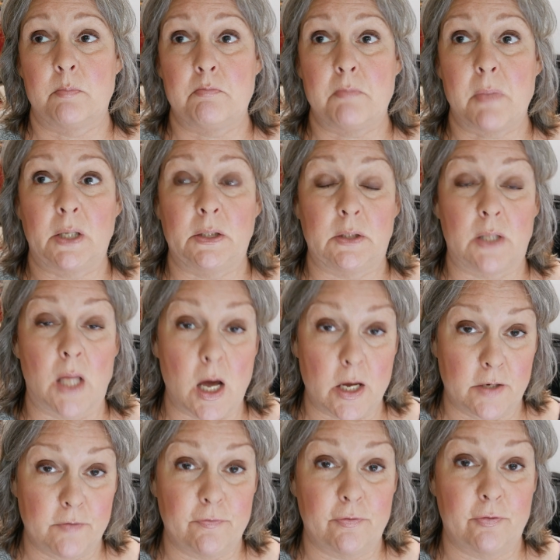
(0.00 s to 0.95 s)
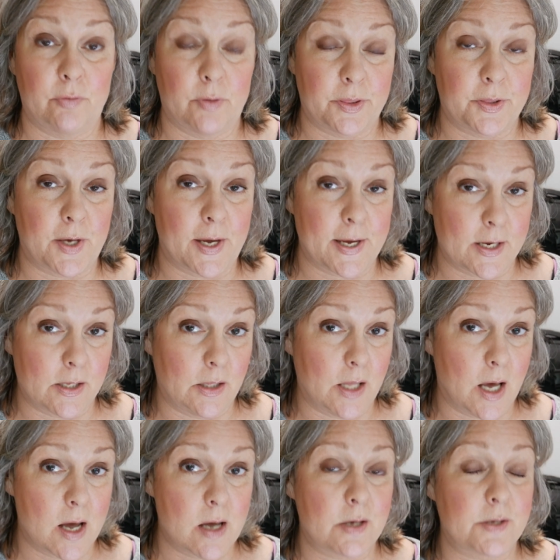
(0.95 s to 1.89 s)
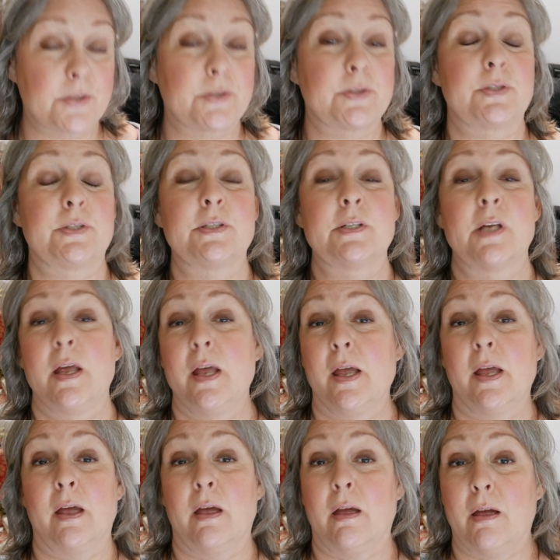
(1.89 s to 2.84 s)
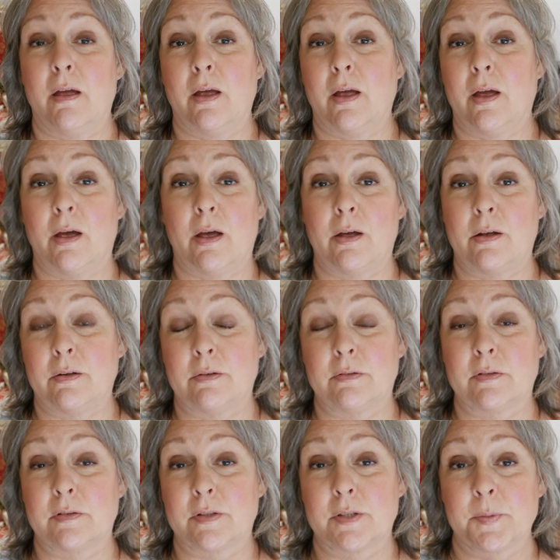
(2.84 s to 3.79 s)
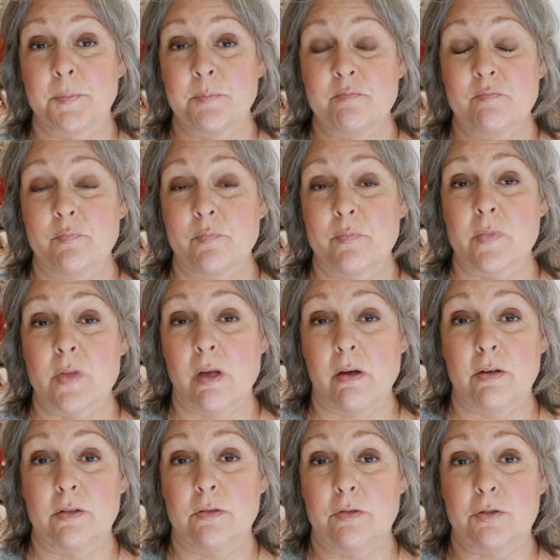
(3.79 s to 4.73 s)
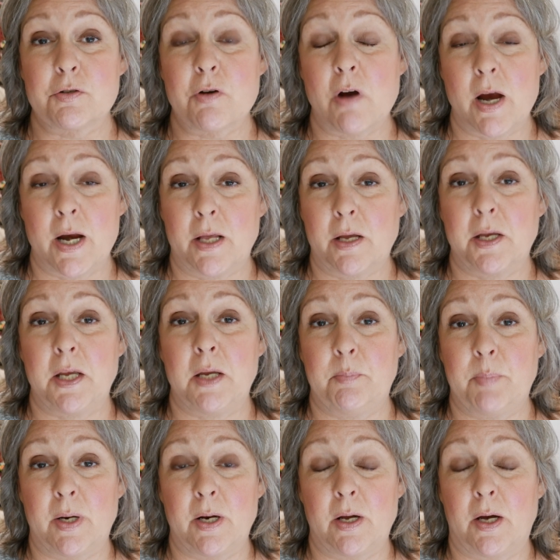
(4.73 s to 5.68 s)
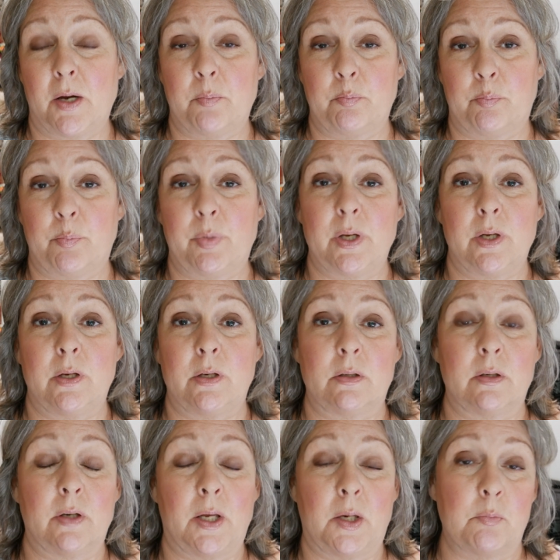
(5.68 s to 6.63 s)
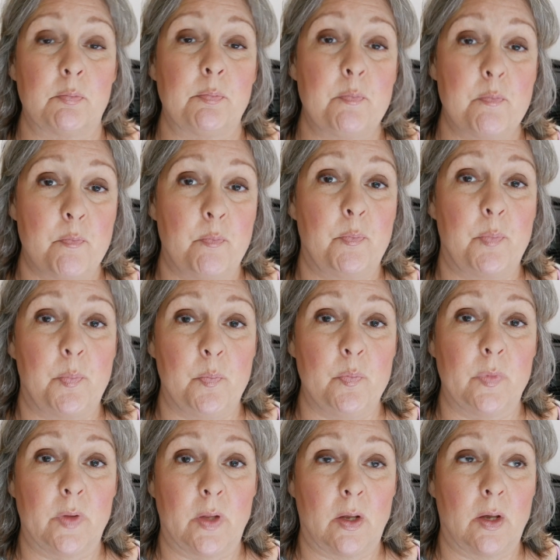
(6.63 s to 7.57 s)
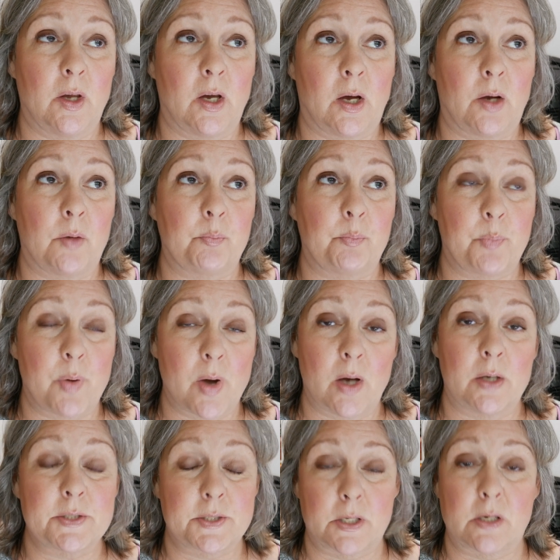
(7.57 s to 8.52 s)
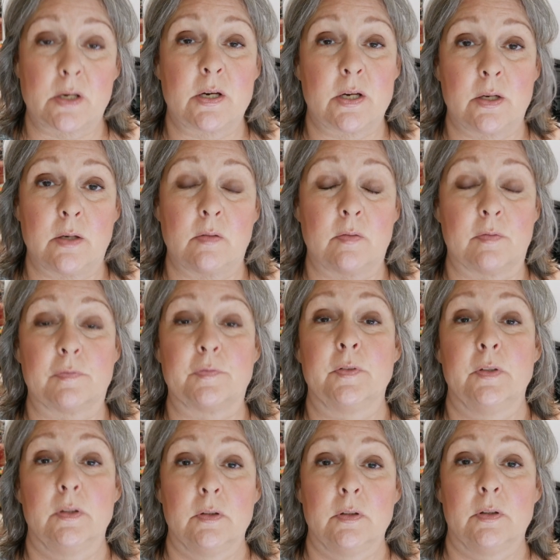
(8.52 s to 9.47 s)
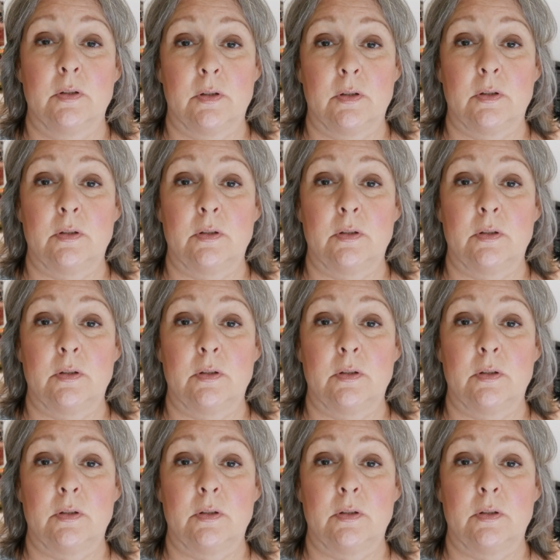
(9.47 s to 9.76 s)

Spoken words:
my life with ALS, and try to keep an upbeat and positive